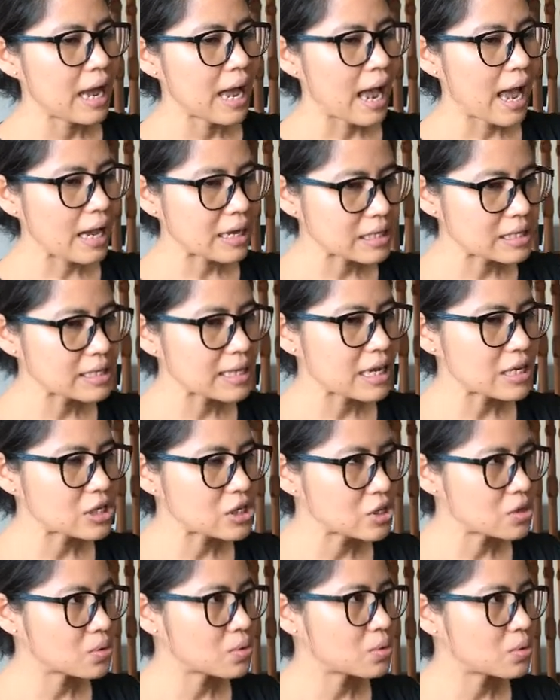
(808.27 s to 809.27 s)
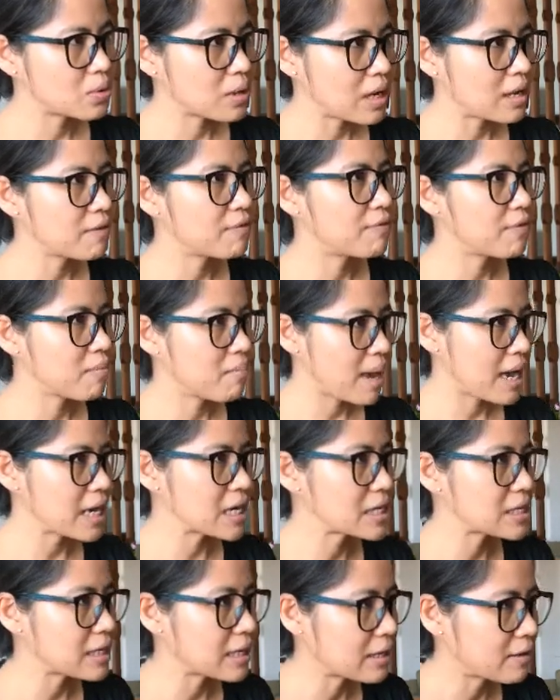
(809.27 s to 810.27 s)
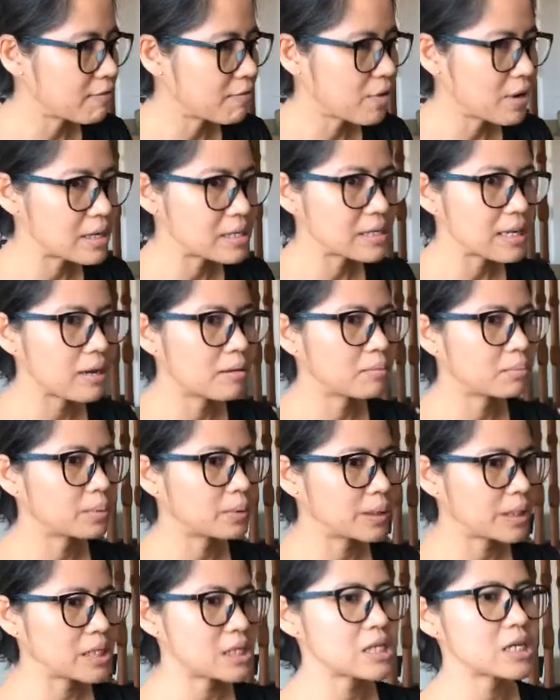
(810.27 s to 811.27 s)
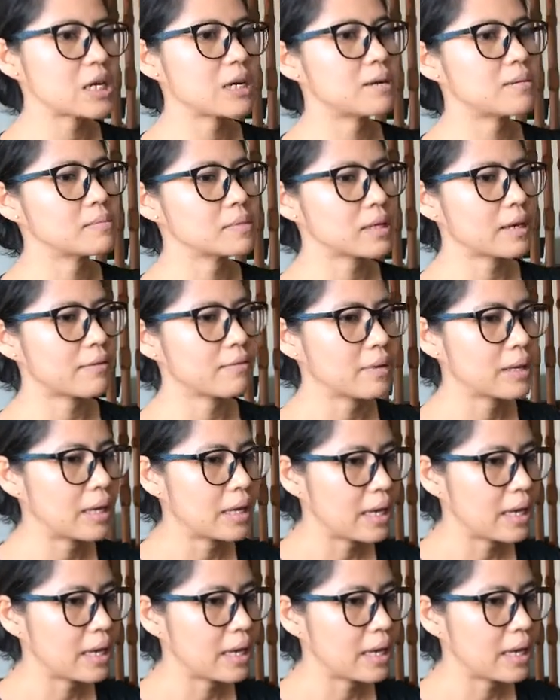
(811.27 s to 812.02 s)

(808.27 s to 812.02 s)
access to information for example in terms of